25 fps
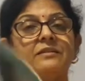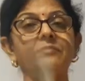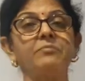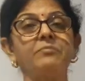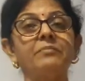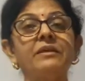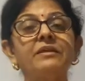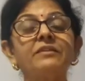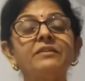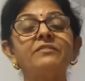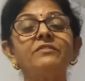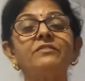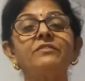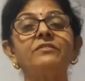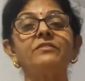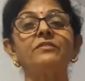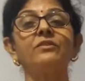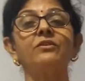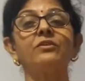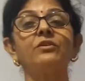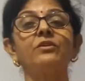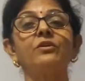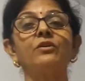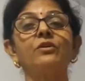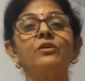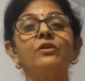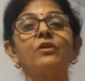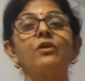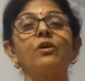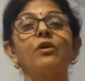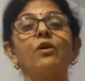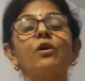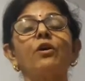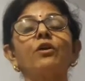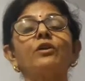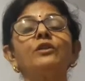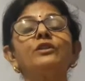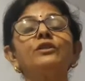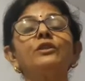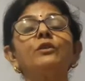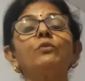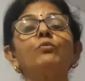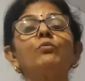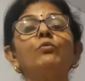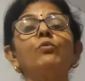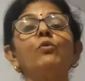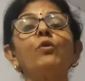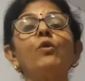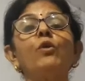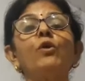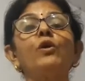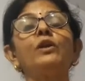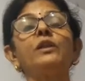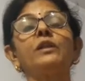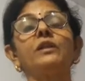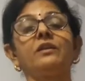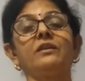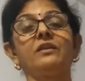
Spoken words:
means on the wall,